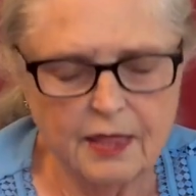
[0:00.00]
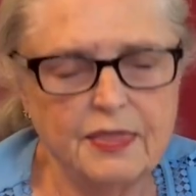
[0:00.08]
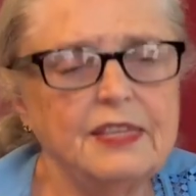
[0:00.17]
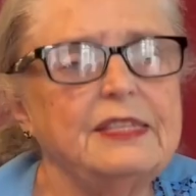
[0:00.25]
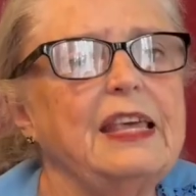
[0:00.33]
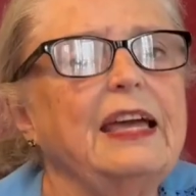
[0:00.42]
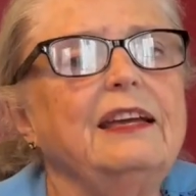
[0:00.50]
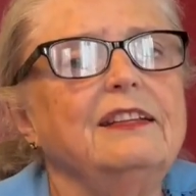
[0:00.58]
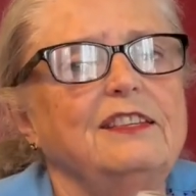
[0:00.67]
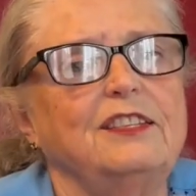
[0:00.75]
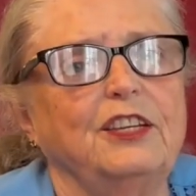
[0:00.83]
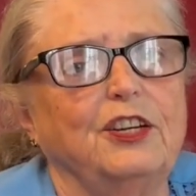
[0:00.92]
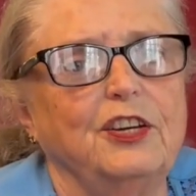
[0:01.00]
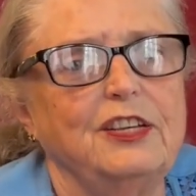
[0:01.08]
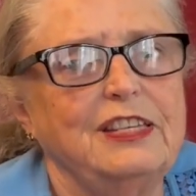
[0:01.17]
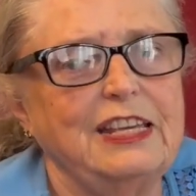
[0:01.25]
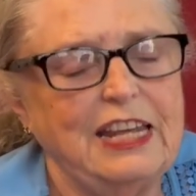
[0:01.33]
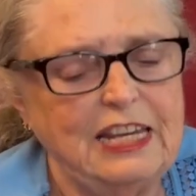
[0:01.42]
The second
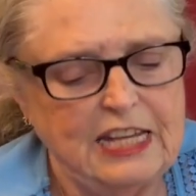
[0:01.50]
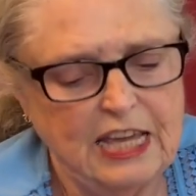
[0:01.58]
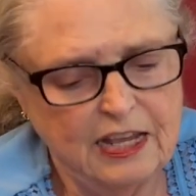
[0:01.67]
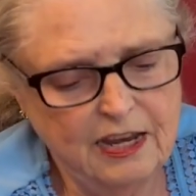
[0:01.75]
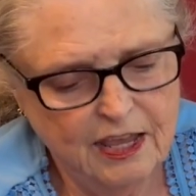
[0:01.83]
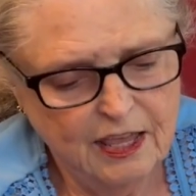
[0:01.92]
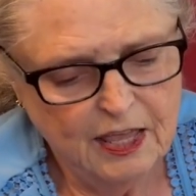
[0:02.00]
series that he did